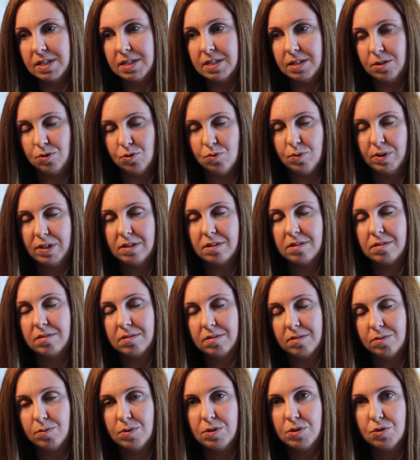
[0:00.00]
deal with
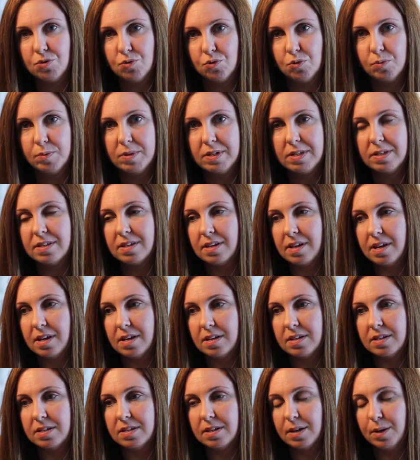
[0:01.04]
traumas,
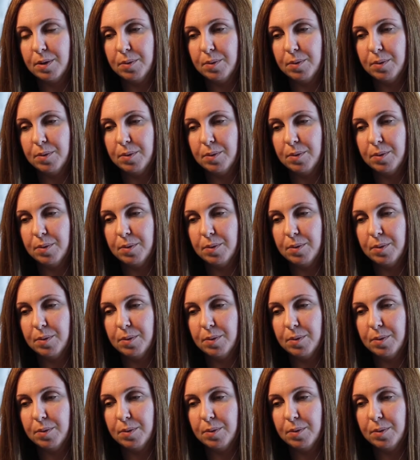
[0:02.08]
and